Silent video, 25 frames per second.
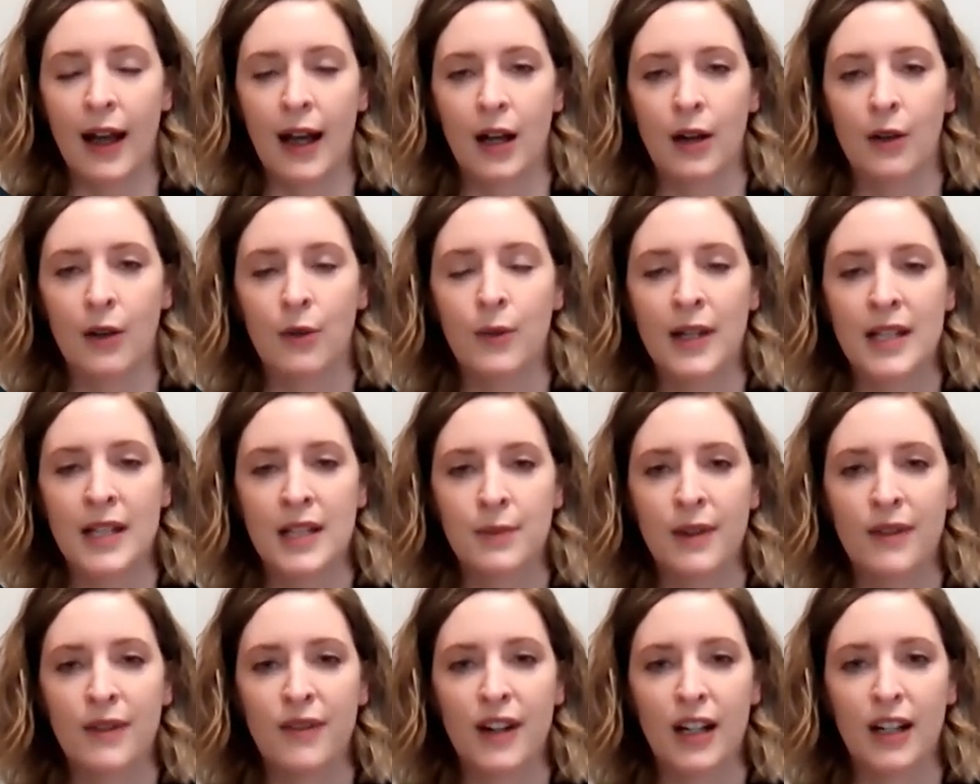Once
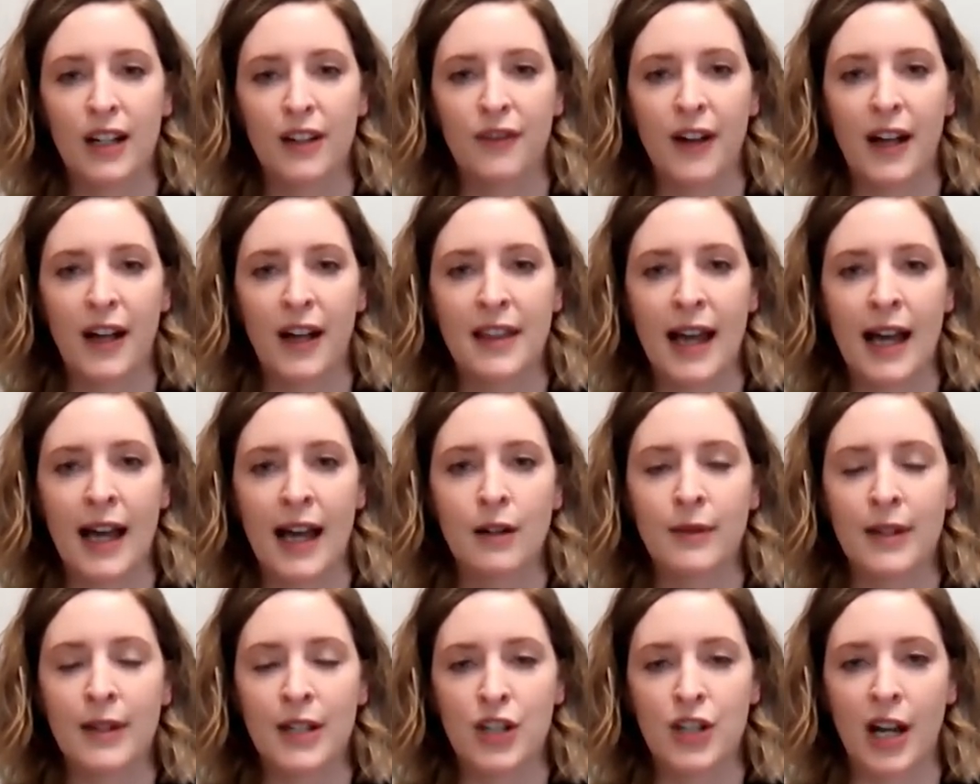we verify
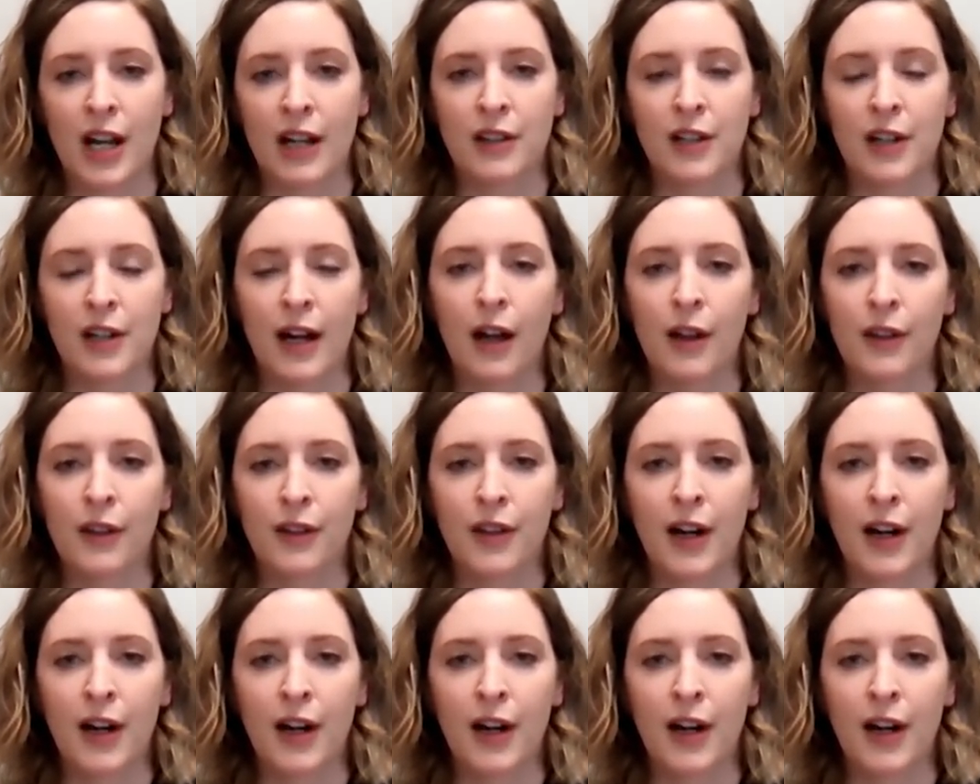that, we check their health